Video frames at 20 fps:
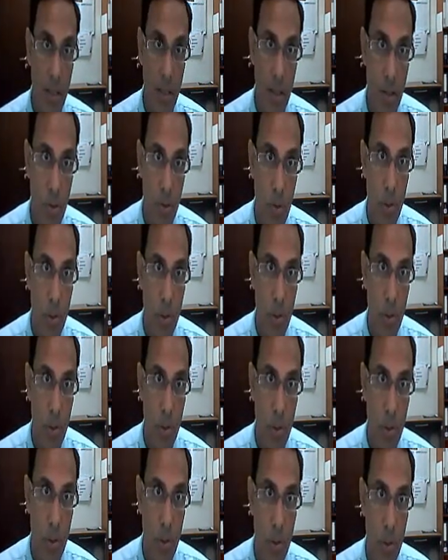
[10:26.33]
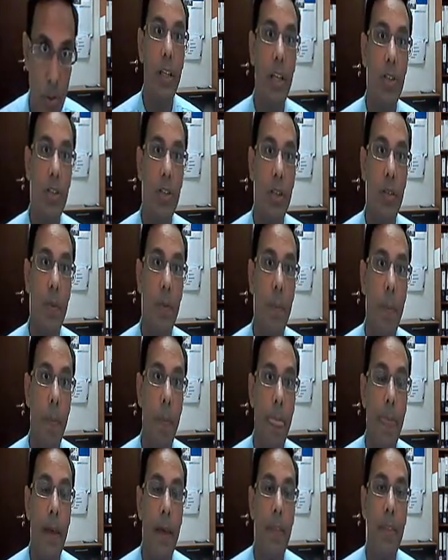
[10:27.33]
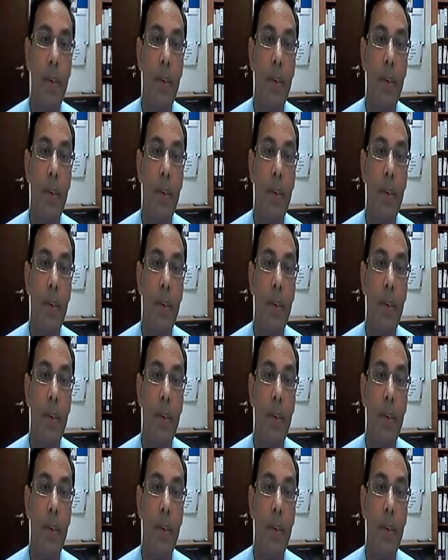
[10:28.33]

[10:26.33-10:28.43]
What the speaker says: test, which is coordination.